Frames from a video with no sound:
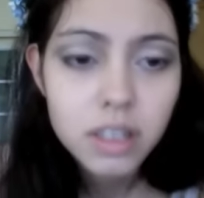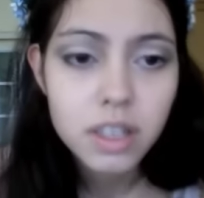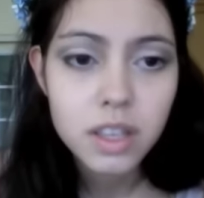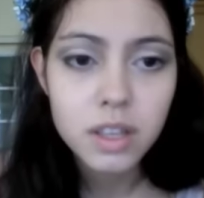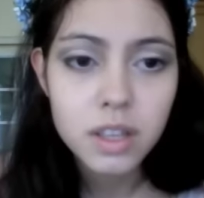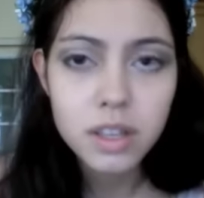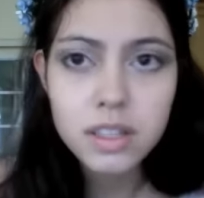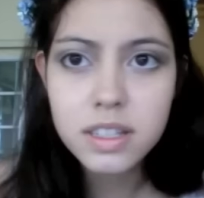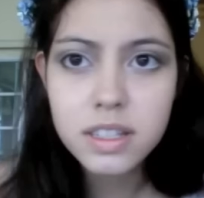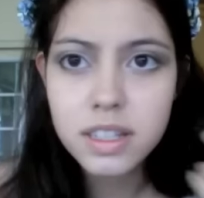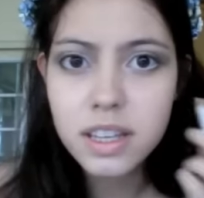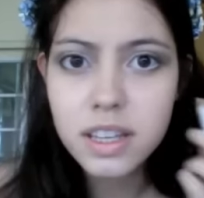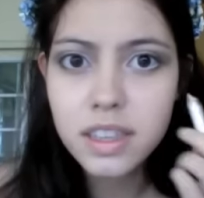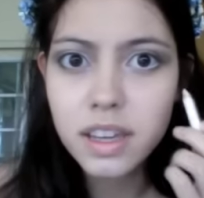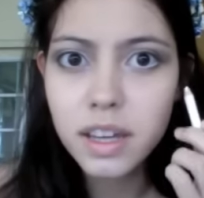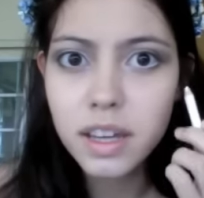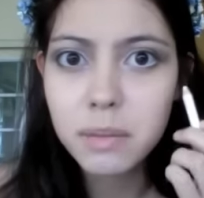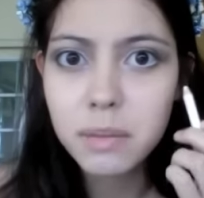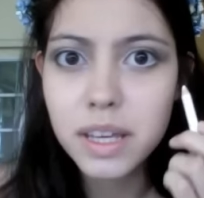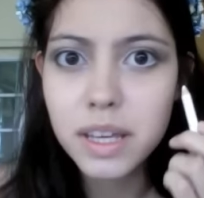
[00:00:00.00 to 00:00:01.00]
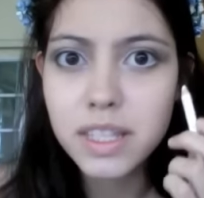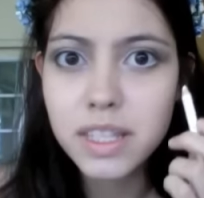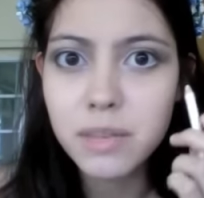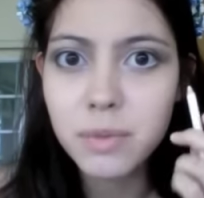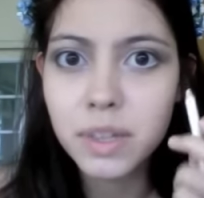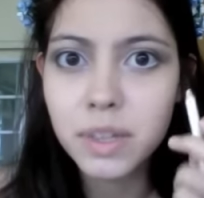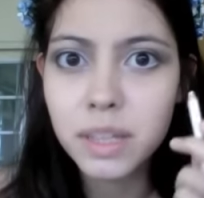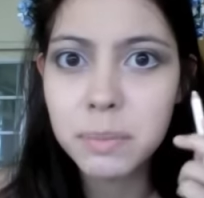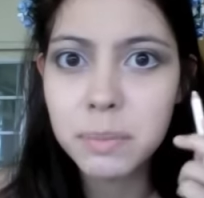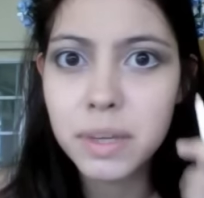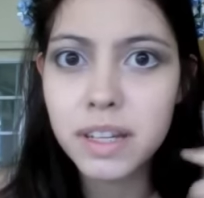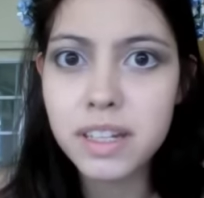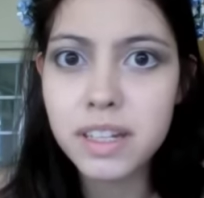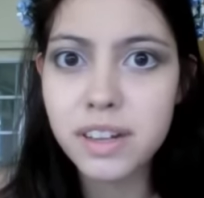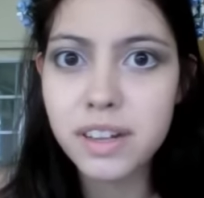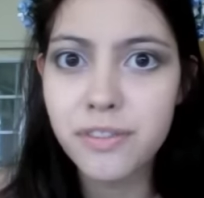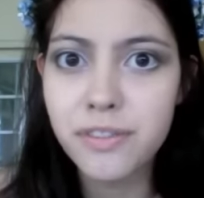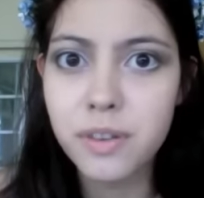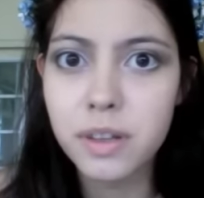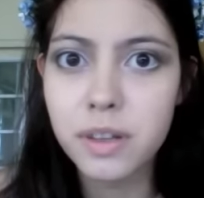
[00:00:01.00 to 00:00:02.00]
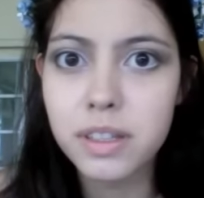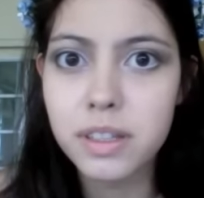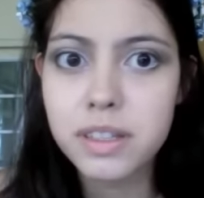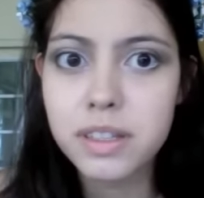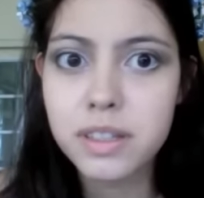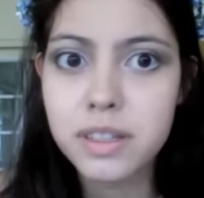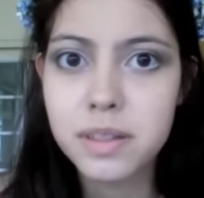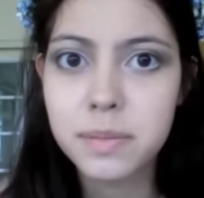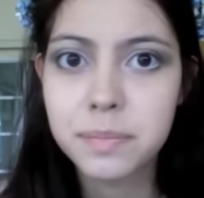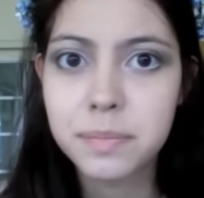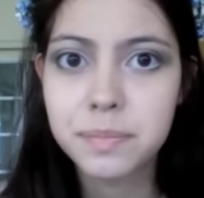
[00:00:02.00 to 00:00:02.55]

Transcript: You can see that it makes a really big difference.